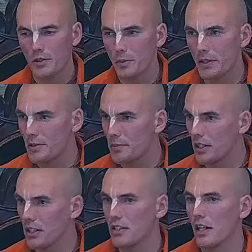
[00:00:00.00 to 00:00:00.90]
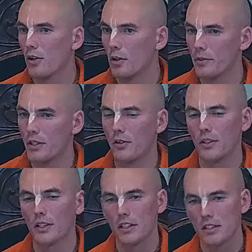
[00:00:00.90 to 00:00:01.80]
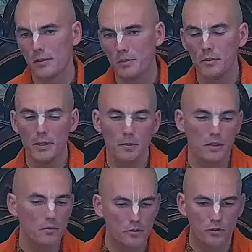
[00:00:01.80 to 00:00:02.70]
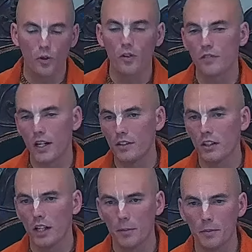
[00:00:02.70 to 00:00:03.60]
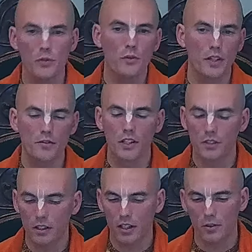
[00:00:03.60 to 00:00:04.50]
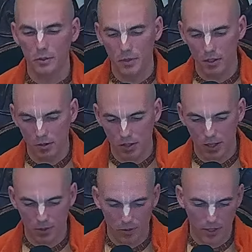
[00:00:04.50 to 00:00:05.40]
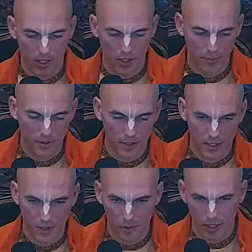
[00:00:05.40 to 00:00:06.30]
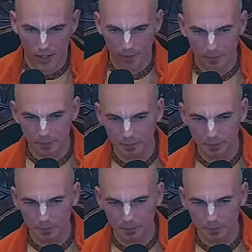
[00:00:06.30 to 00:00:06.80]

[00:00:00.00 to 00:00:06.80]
responsibilities at home, we don't live at a temple, maybe 4 or 5 o'clock, between 3 or 5 o'clock would be a good time to wake up in the morning.